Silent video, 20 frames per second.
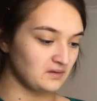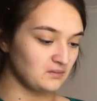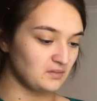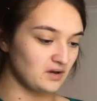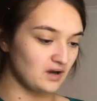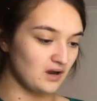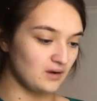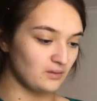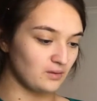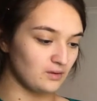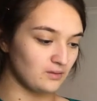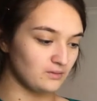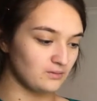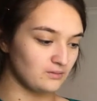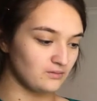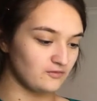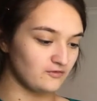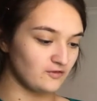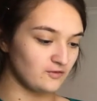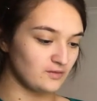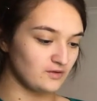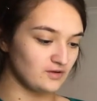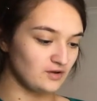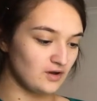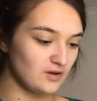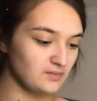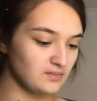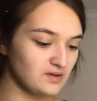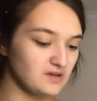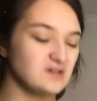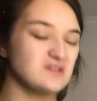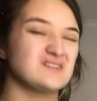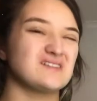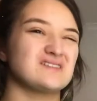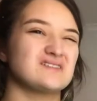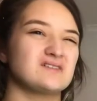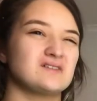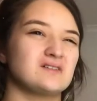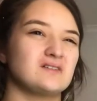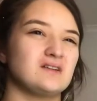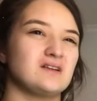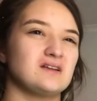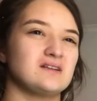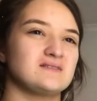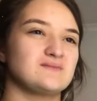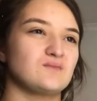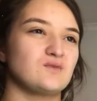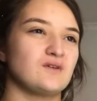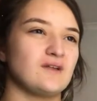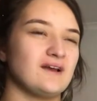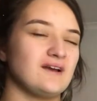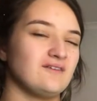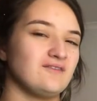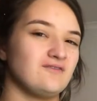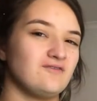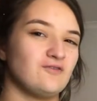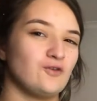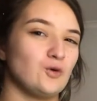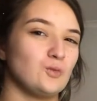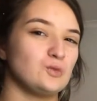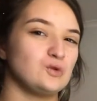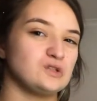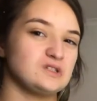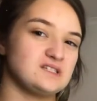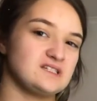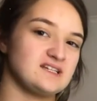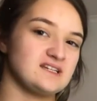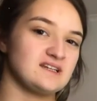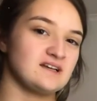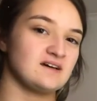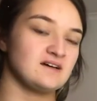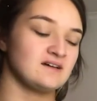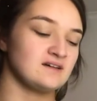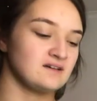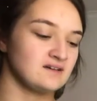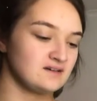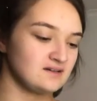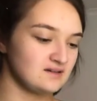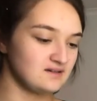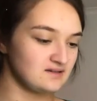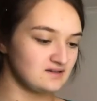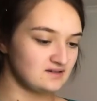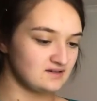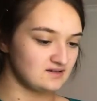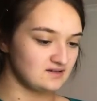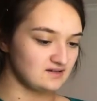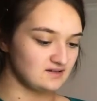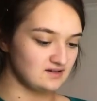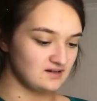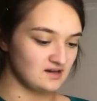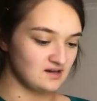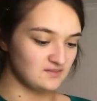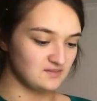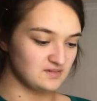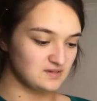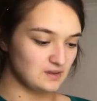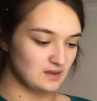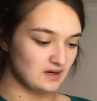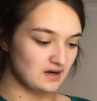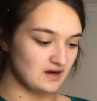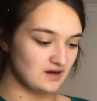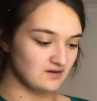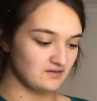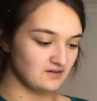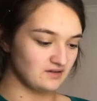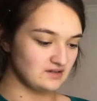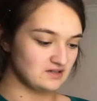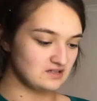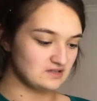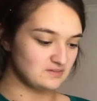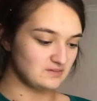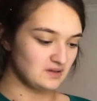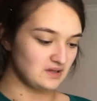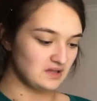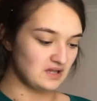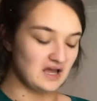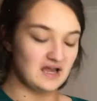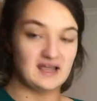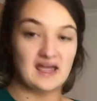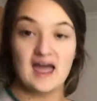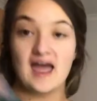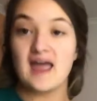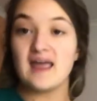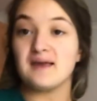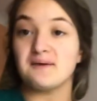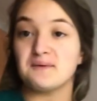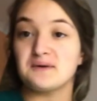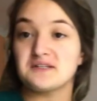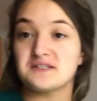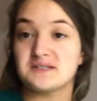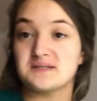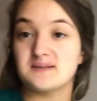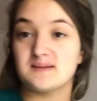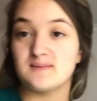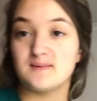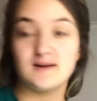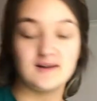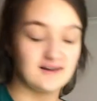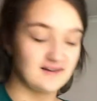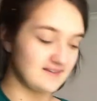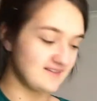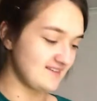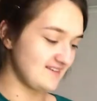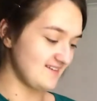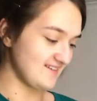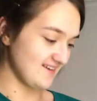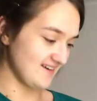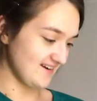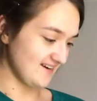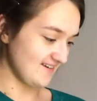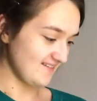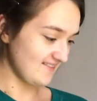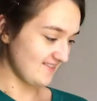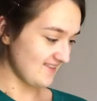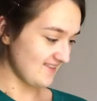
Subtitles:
but I won't film a lot because it's more like a formal dinner. So I can't really just be like, hey, what you doing, you know?